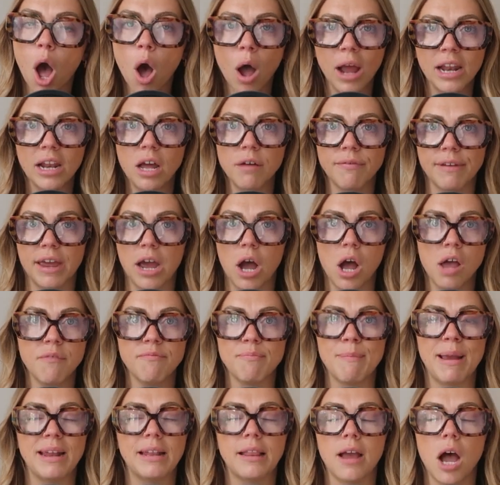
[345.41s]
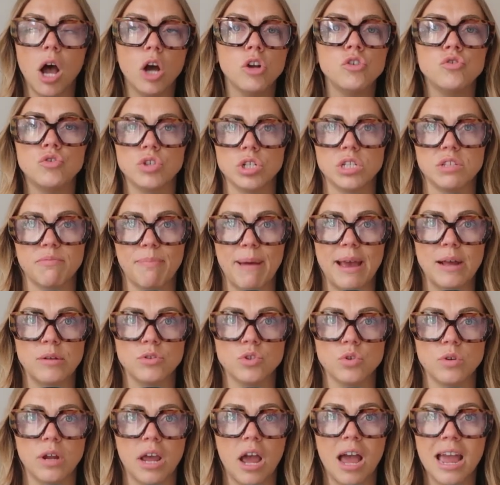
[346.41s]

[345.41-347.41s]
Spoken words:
I love it. I've made hundreds of pounds on it.